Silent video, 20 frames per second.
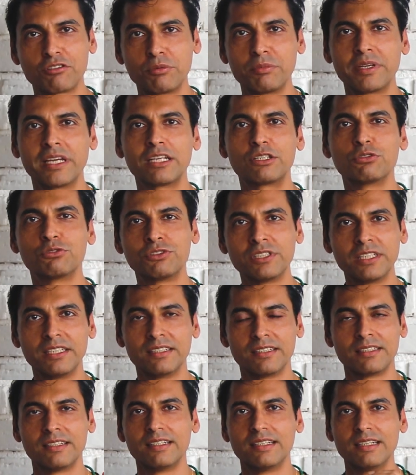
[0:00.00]
from A to
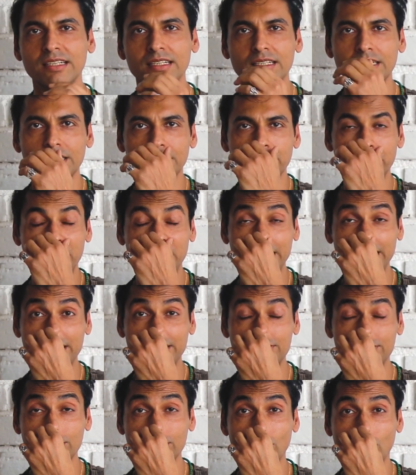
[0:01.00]
Z. But
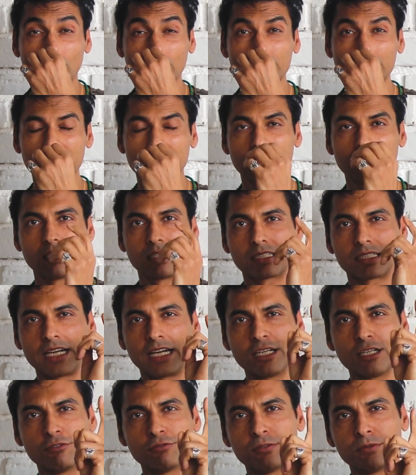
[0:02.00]
if you want a
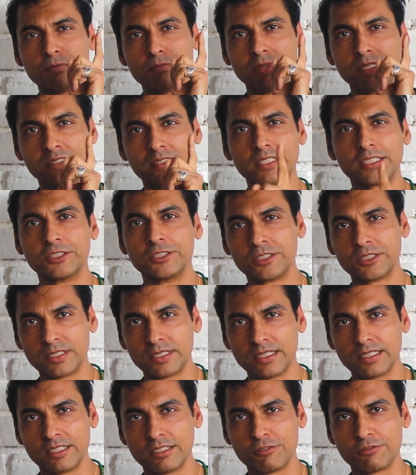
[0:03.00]
kind of a message
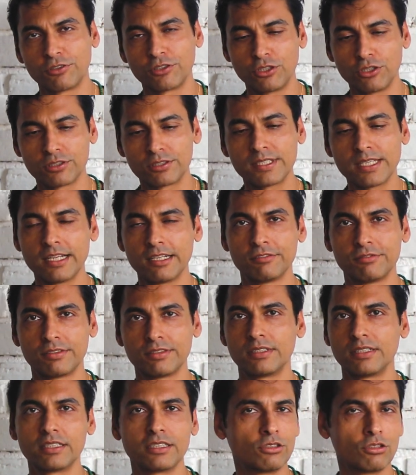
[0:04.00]
for
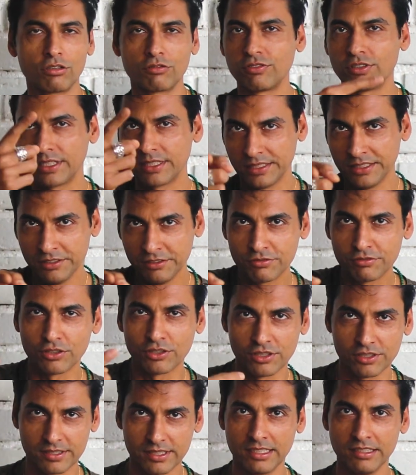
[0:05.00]
yourself, not for others, for
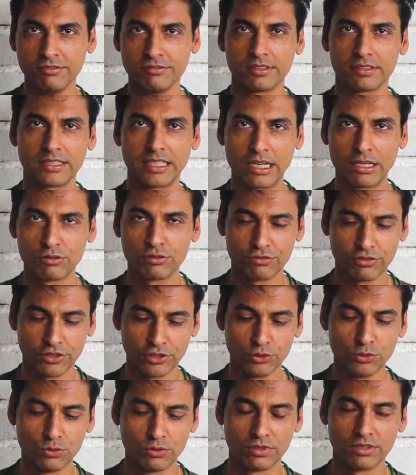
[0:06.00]
yourself, tattoos for
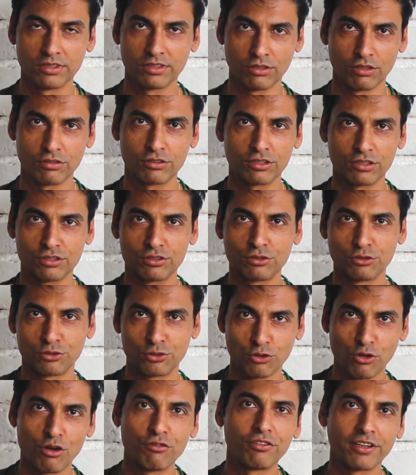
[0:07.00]
you, not to
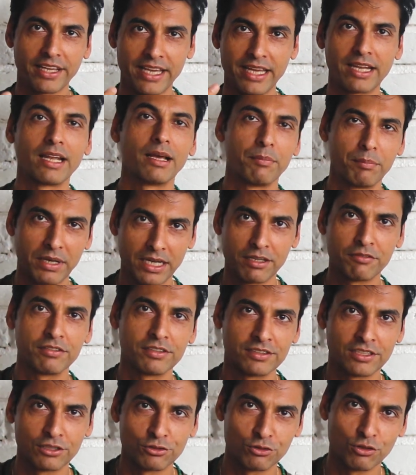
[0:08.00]
show off again. But if
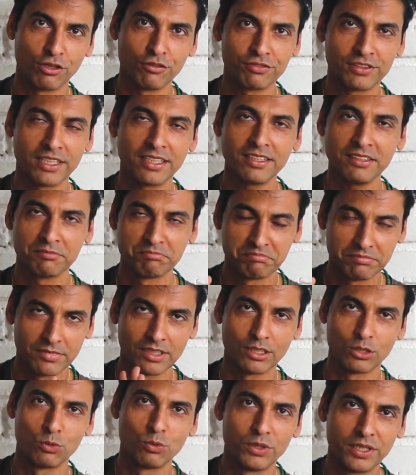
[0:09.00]
it's a show off thing,
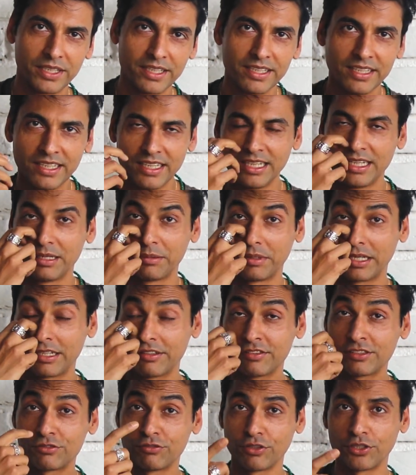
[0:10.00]
do it. But
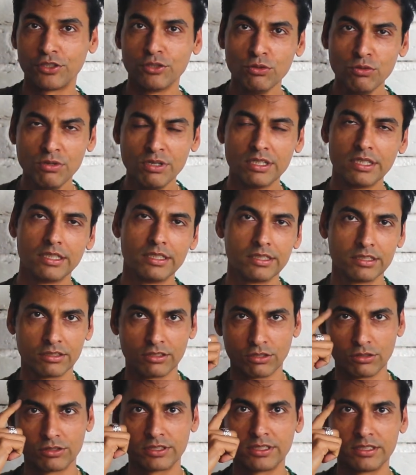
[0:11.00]
if it's for you,
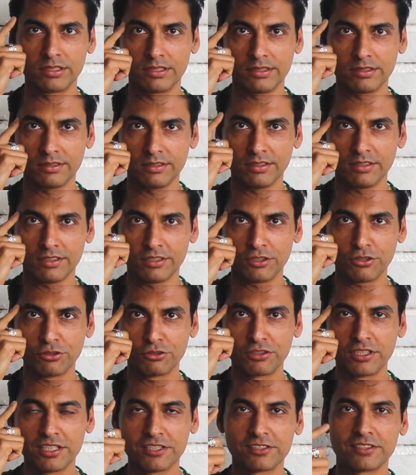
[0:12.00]
good,
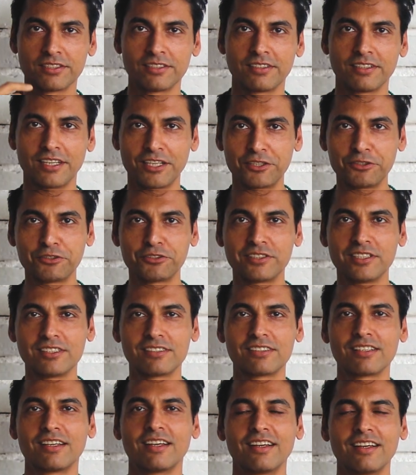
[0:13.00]
use this and use
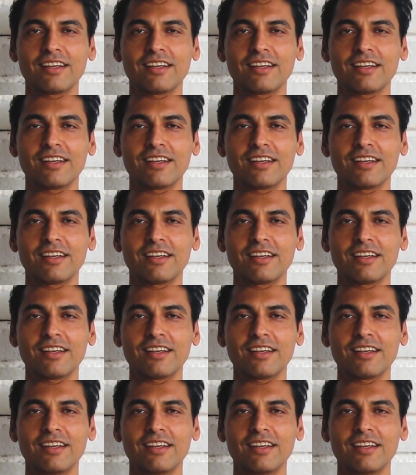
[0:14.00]
this.